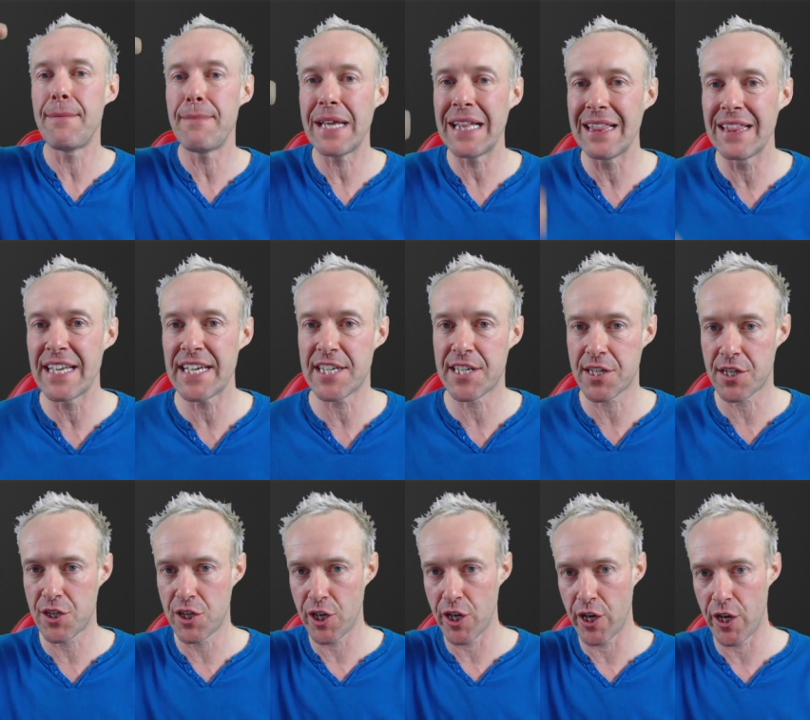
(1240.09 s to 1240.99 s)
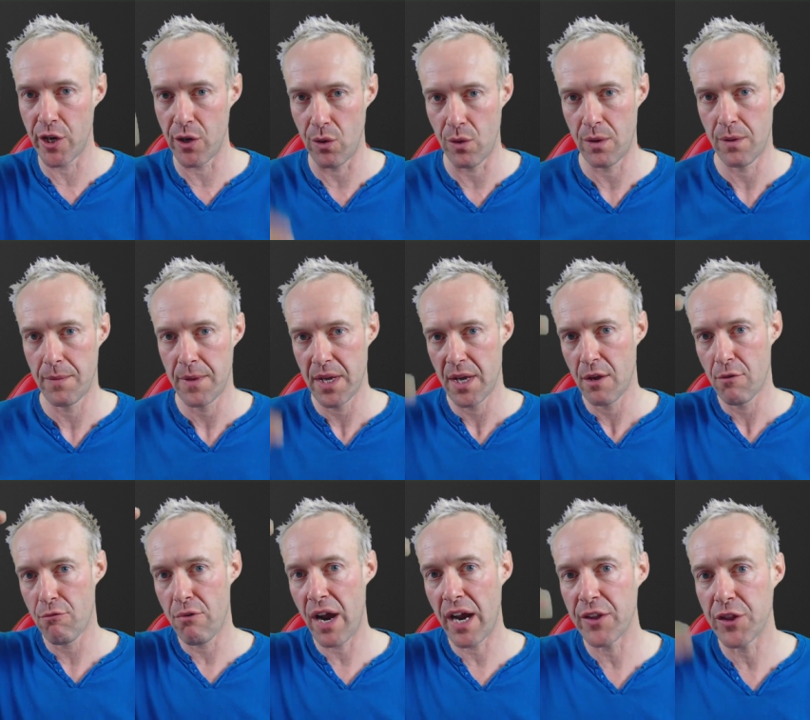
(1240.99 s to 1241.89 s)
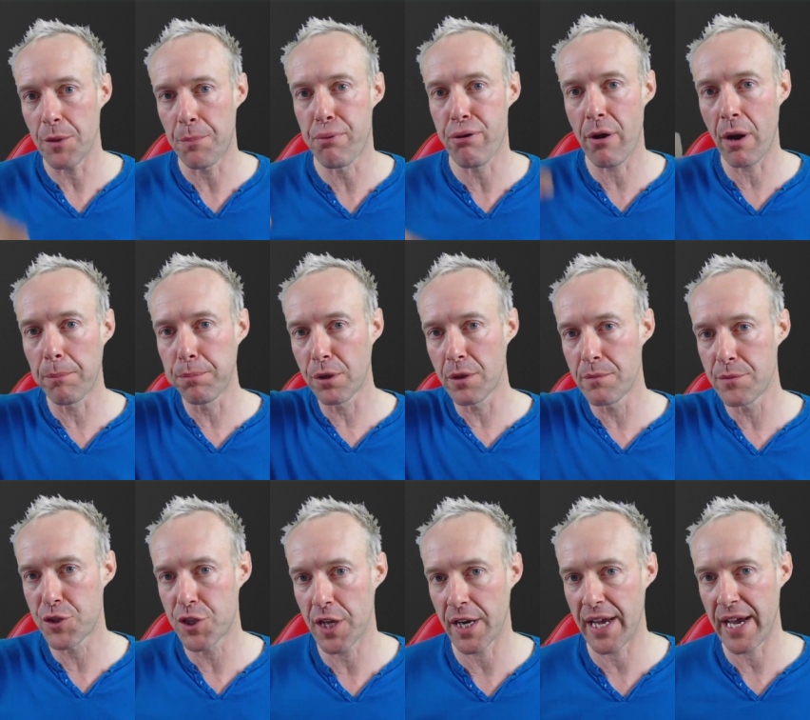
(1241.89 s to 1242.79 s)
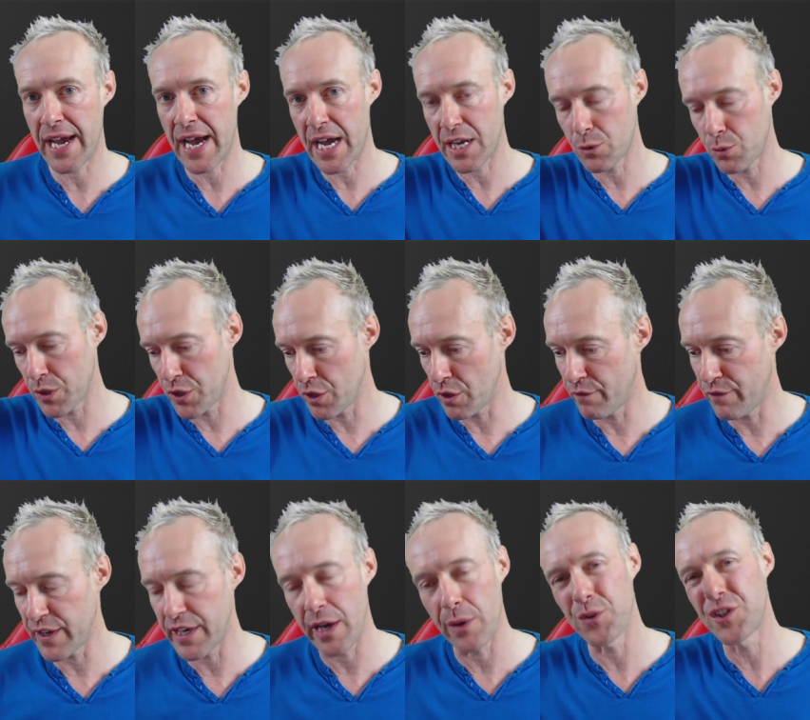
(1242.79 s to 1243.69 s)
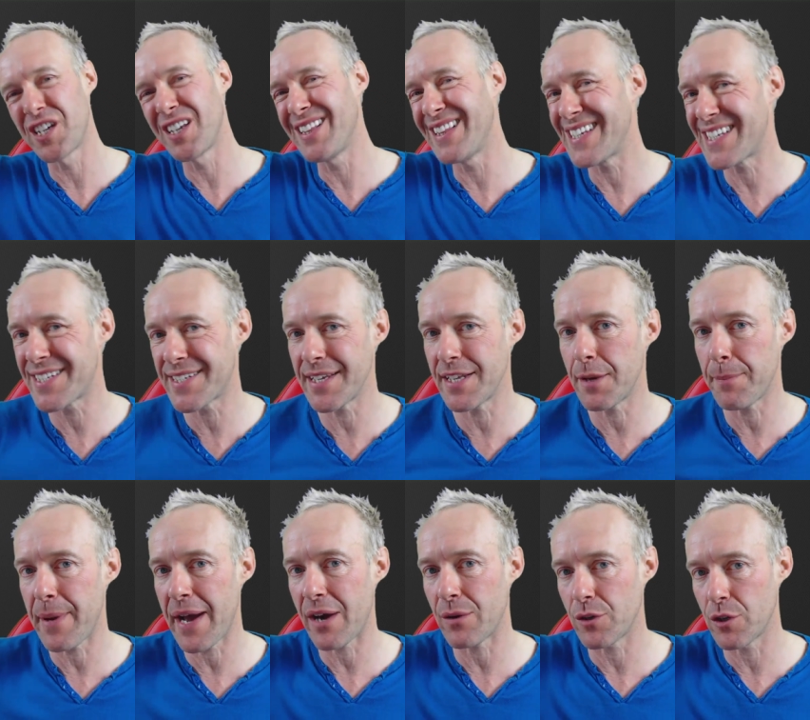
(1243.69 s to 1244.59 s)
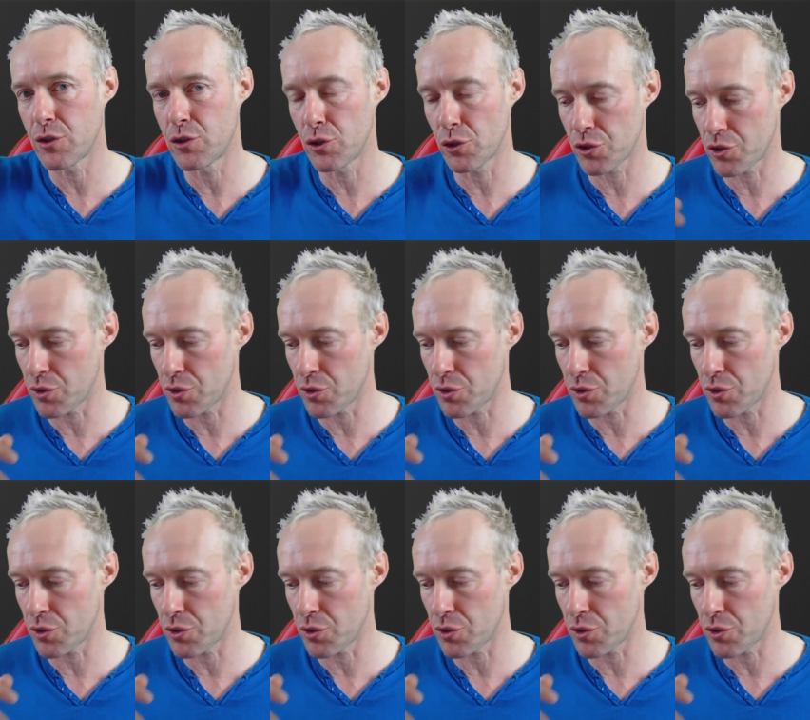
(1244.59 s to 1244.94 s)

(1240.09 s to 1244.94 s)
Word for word: let me list you right the problems that I had with your video, and she listed about a